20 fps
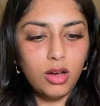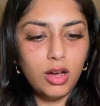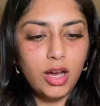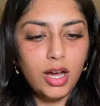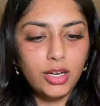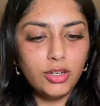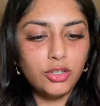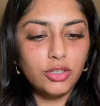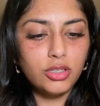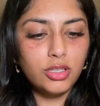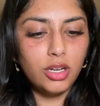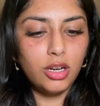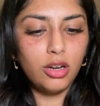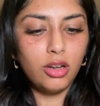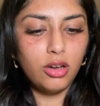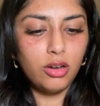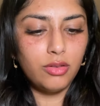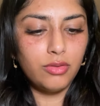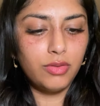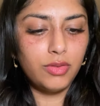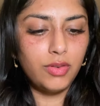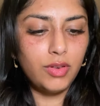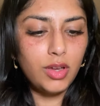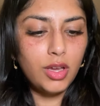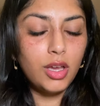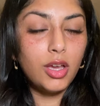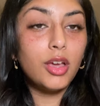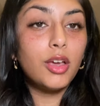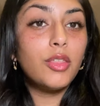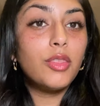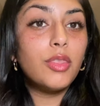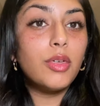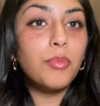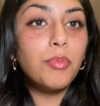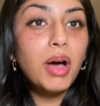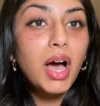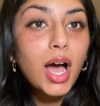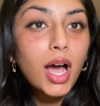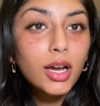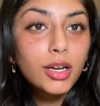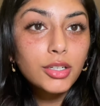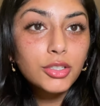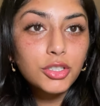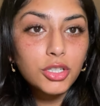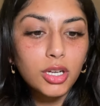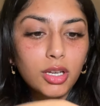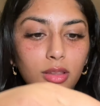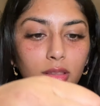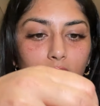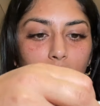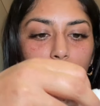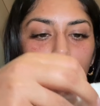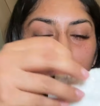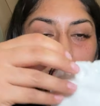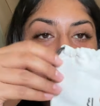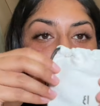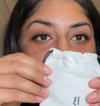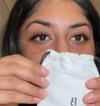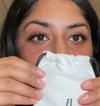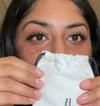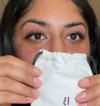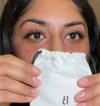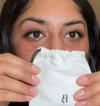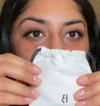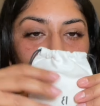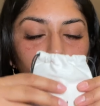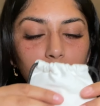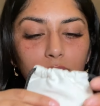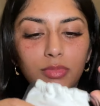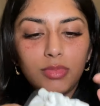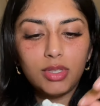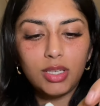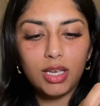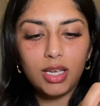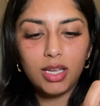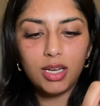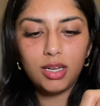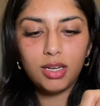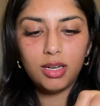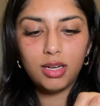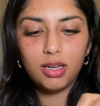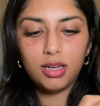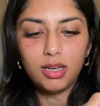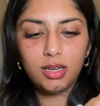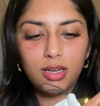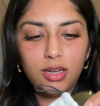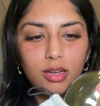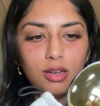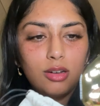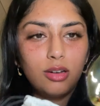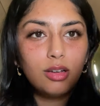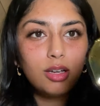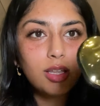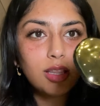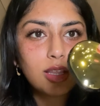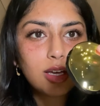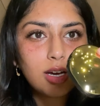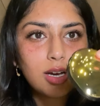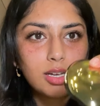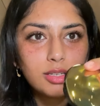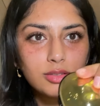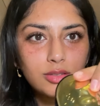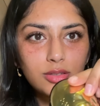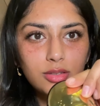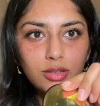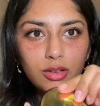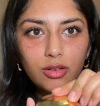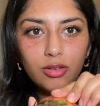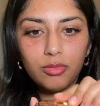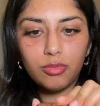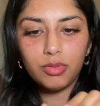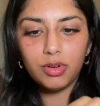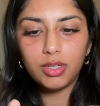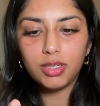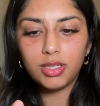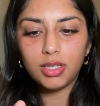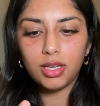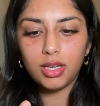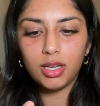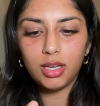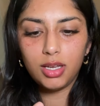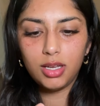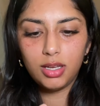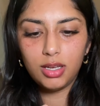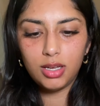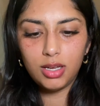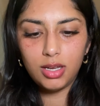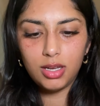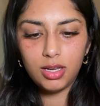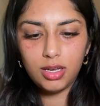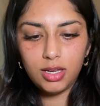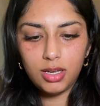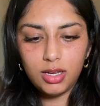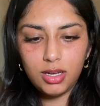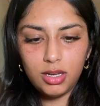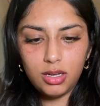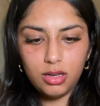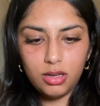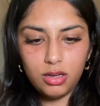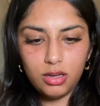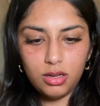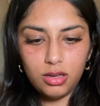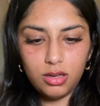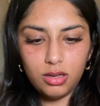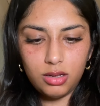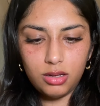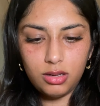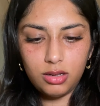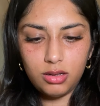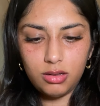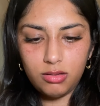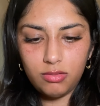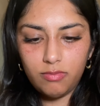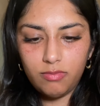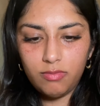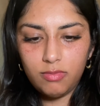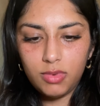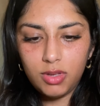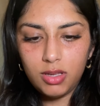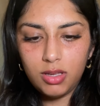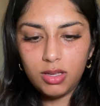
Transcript: I just love the packaging that everything comes in. Look at that, it's so pretty. Um,